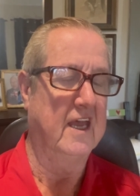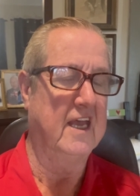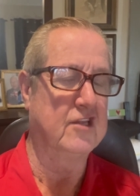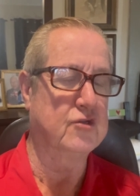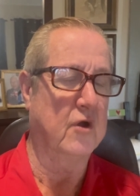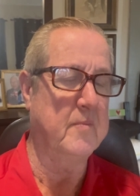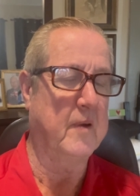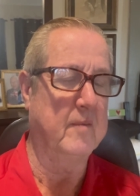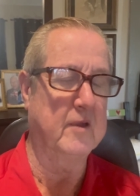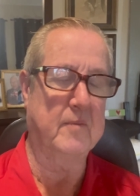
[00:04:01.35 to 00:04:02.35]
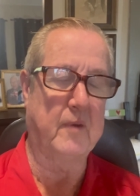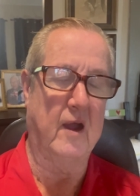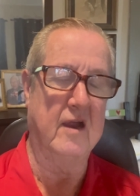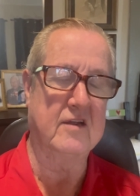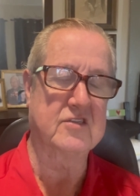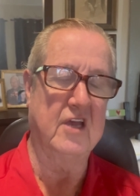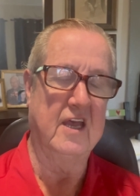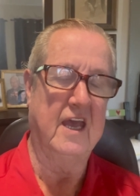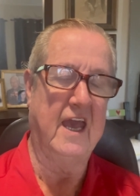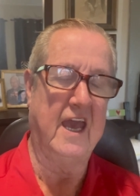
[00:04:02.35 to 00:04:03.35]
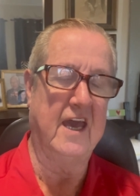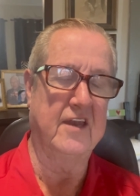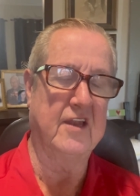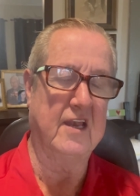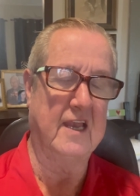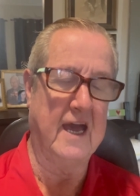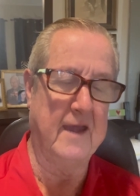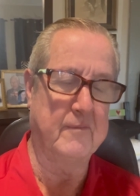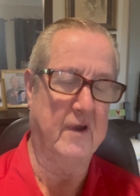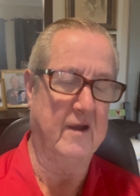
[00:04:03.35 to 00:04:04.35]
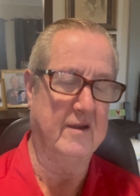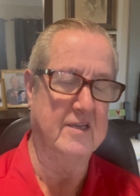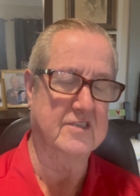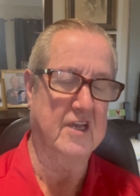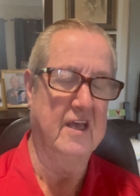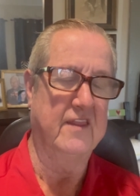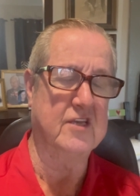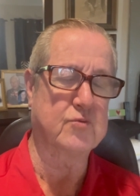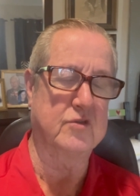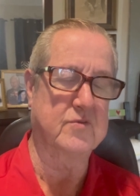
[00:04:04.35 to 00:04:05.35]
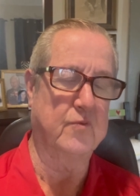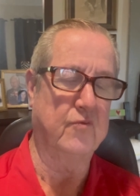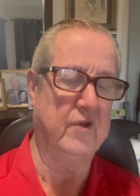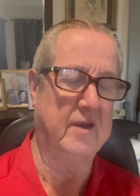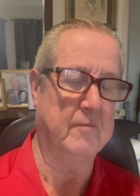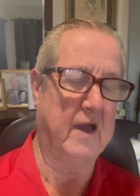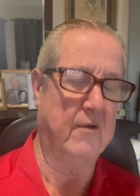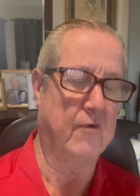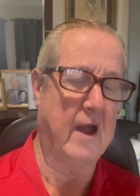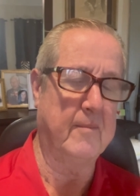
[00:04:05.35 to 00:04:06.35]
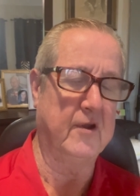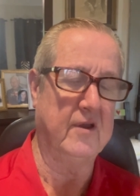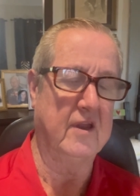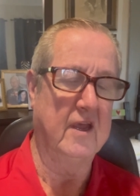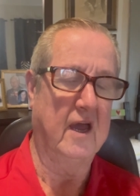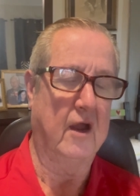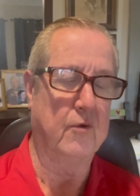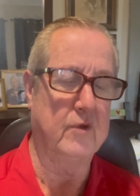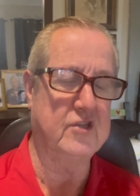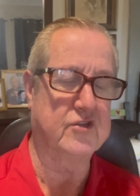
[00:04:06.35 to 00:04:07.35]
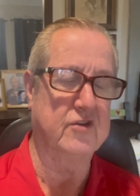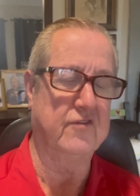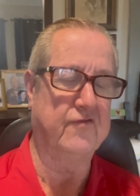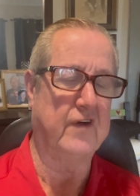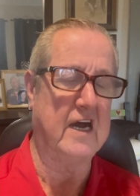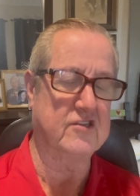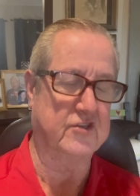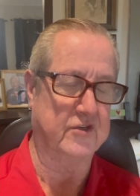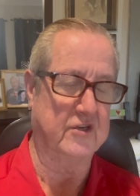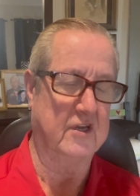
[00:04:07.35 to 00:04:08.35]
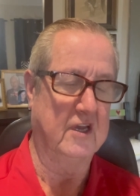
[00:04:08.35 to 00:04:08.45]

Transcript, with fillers: Enjoy public parks and Libraries. This was written by Robert or uh, Richard Foster.